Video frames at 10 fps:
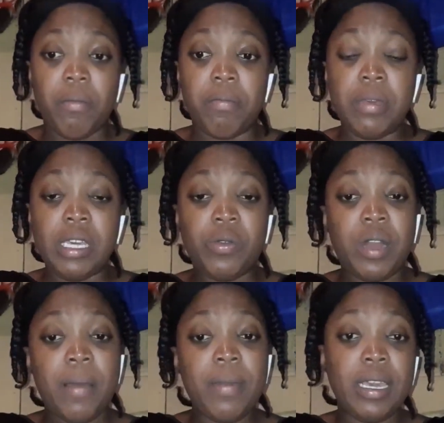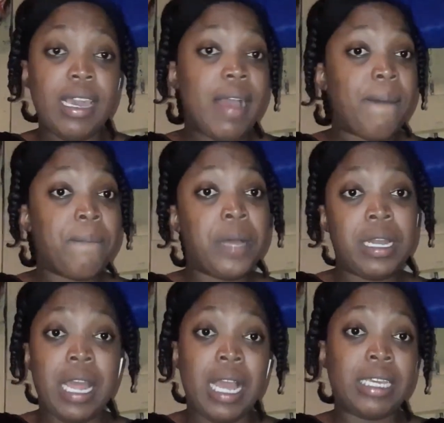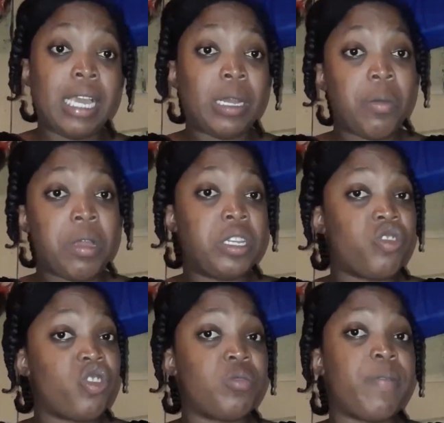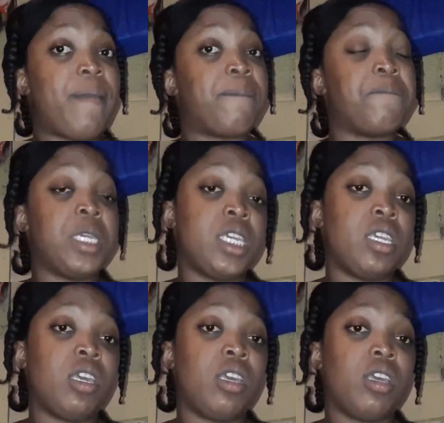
me could have been girl, mother and girl come and disrespect me.